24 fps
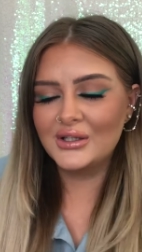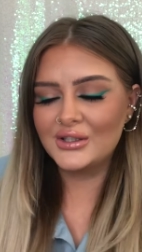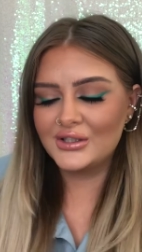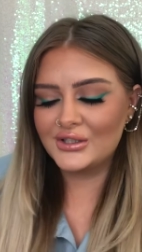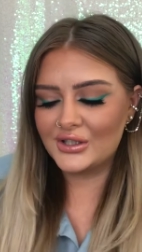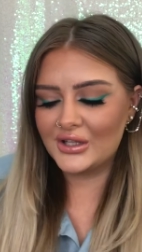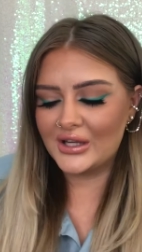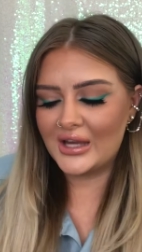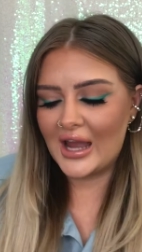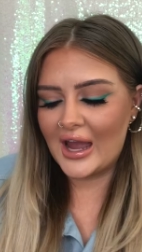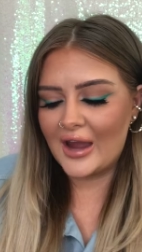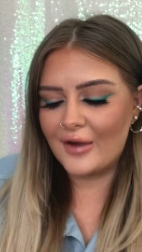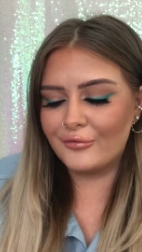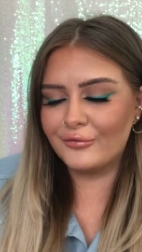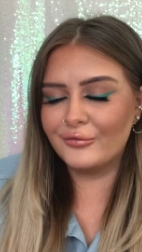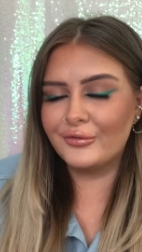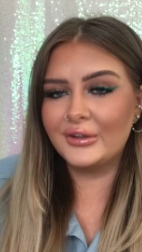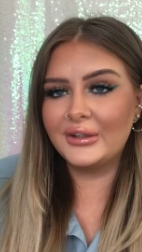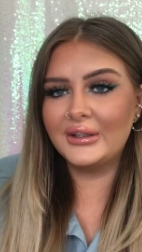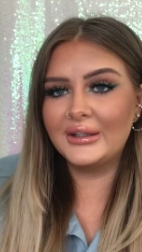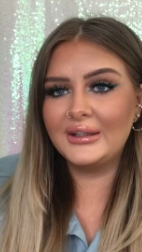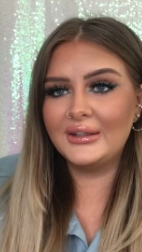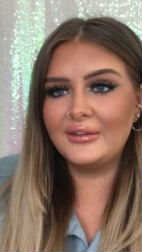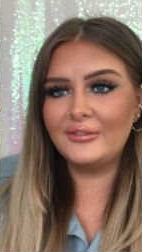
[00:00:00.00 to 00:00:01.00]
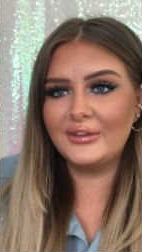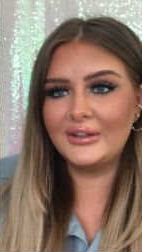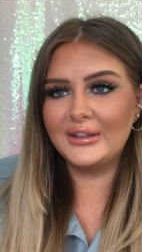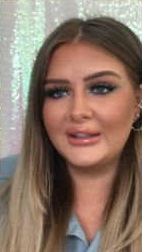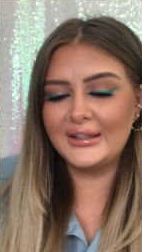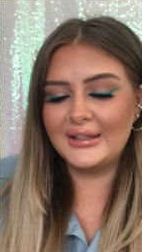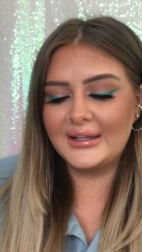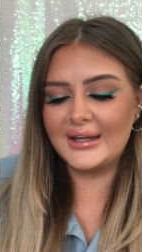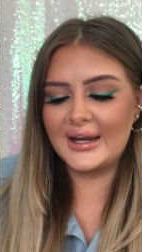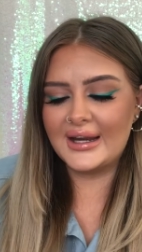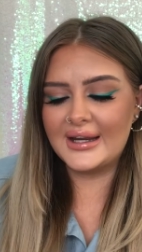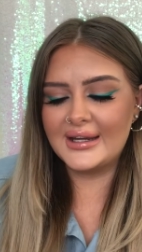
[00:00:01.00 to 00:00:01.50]
So yeah,
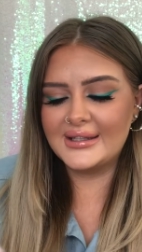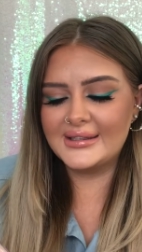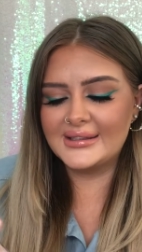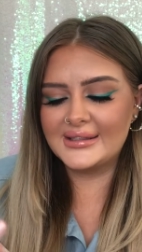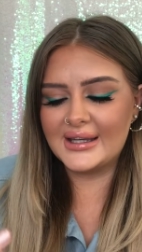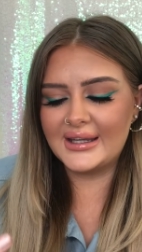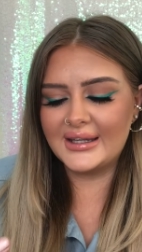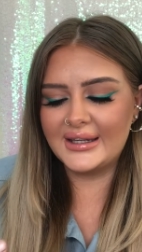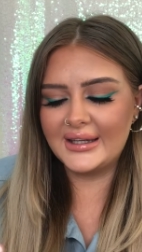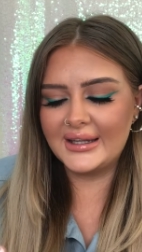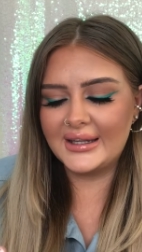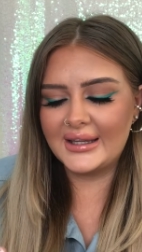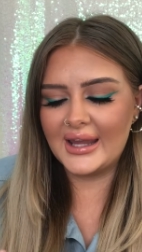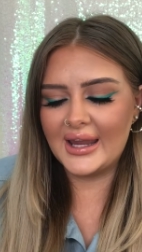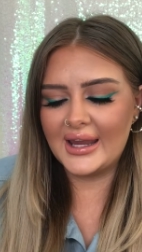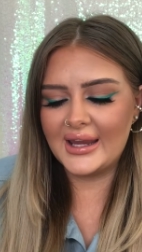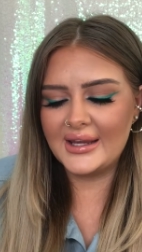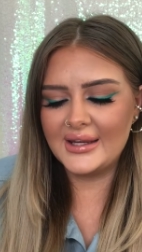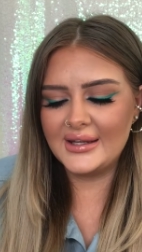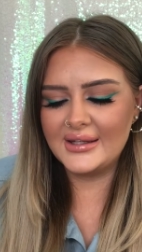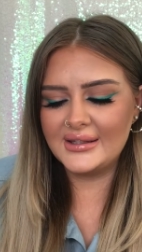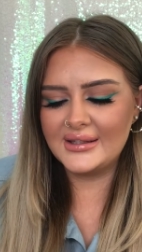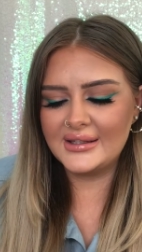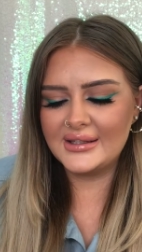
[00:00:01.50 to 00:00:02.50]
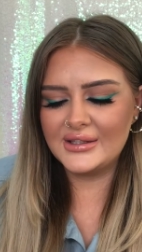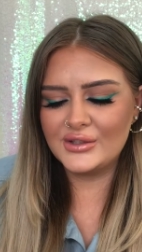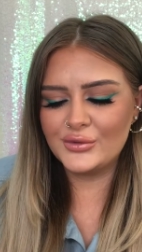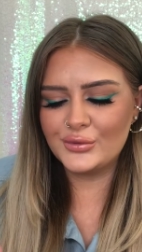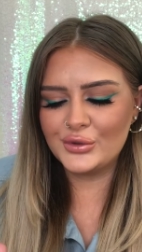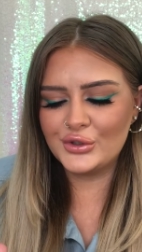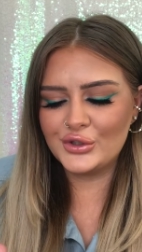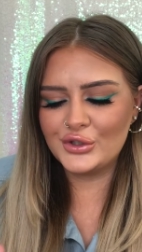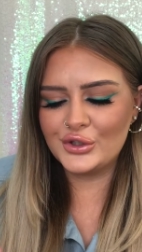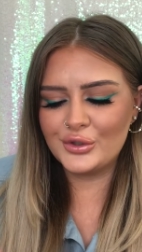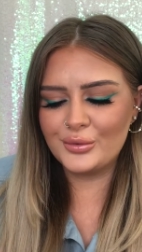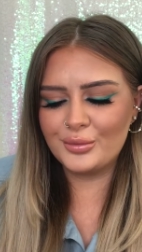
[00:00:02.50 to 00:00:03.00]
really nice. And again, these
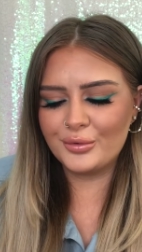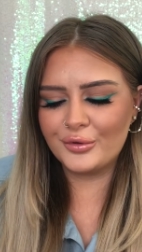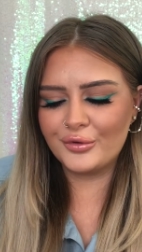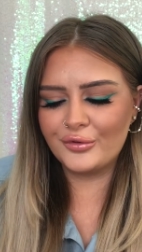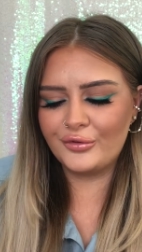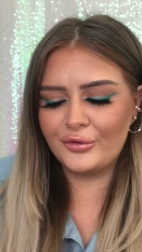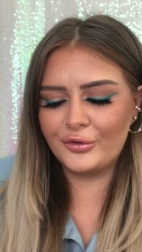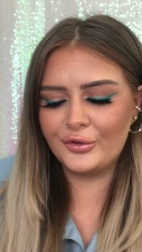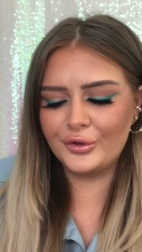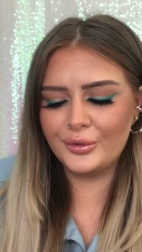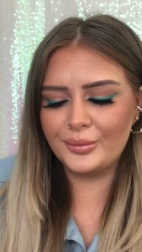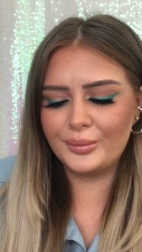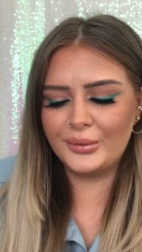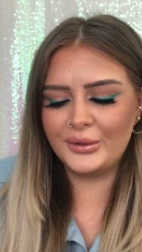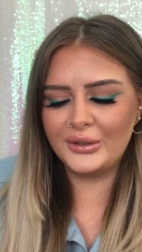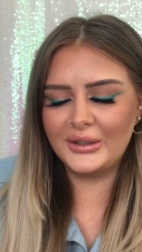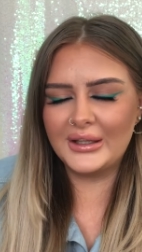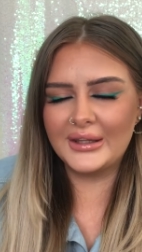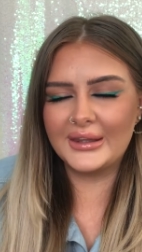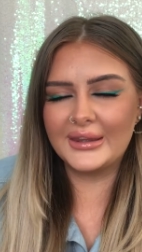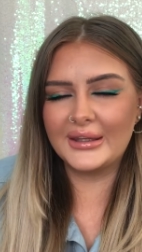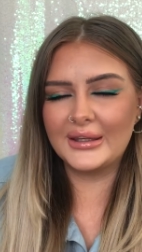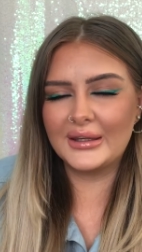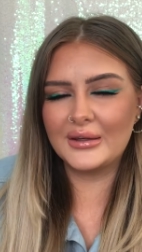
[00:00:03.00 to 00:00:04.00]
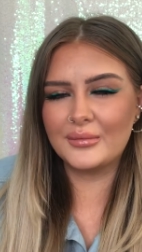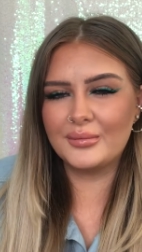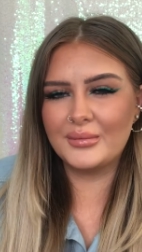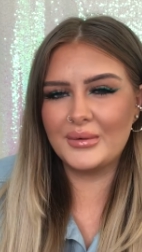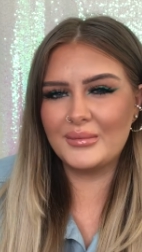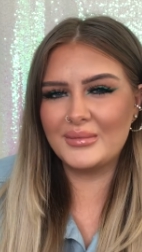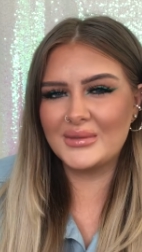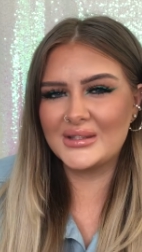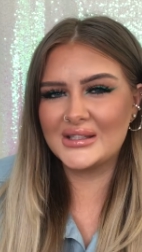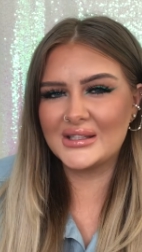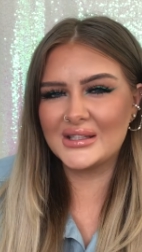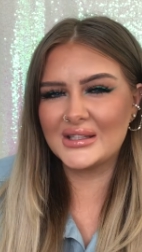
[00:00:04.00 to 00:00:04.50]
were super affordable. I think
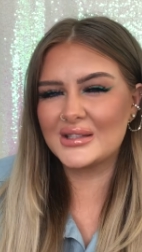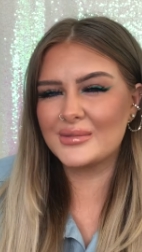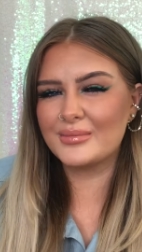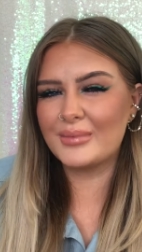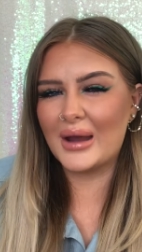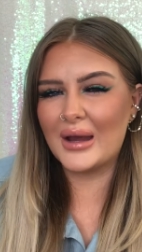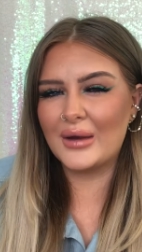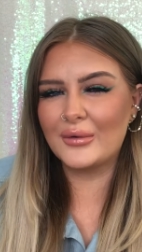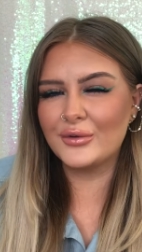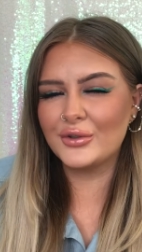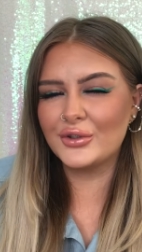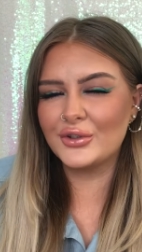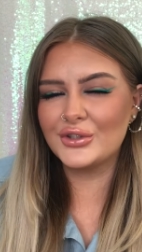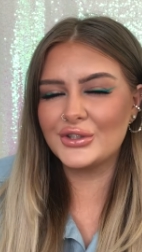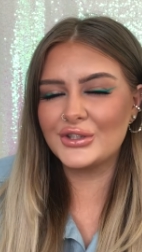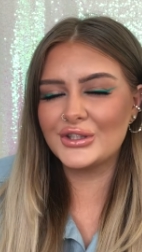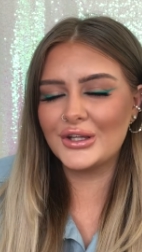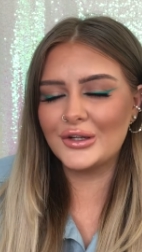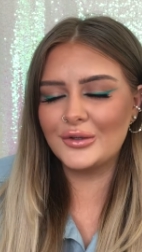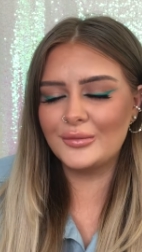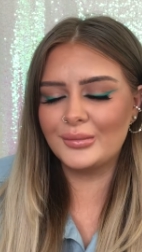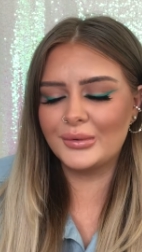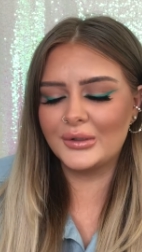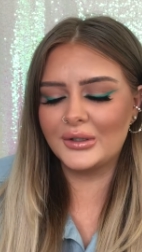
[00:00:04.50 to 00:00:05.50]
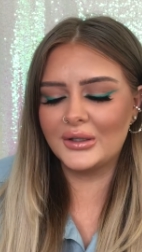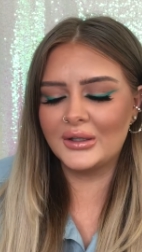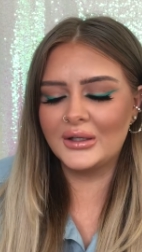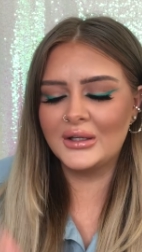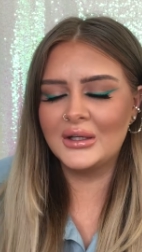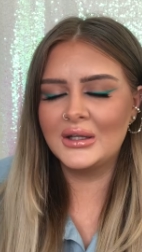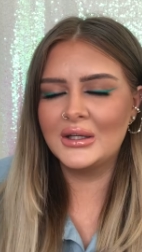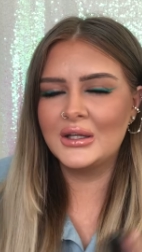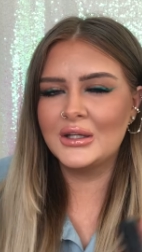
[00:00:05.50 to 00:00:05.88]
maybe £6 or so, but